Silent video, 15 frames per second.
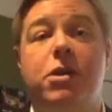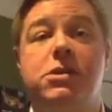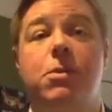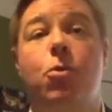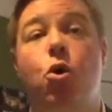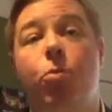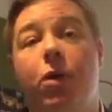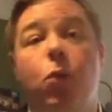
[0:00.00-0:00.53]
So
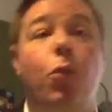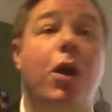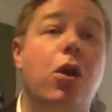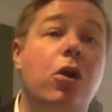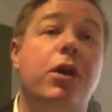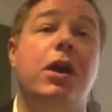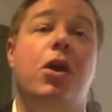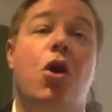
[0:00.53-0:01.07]
at the present
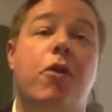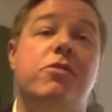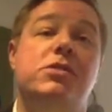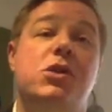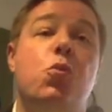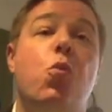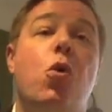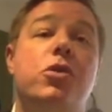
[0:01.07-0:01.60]
moment, we're
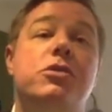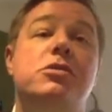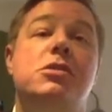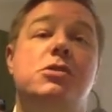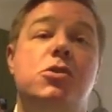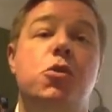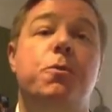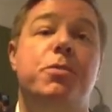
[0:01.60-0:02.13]
looking at obviously
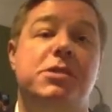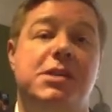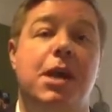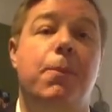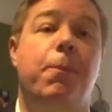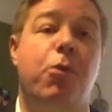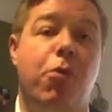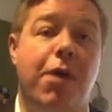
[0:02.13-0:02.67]
1 to
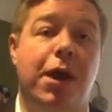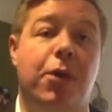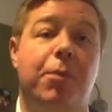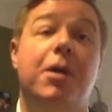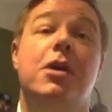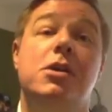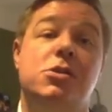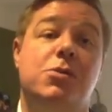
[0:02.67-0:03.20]

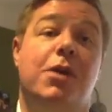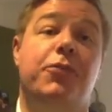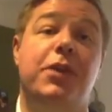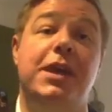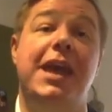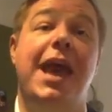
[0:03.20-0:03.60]
2% per annum.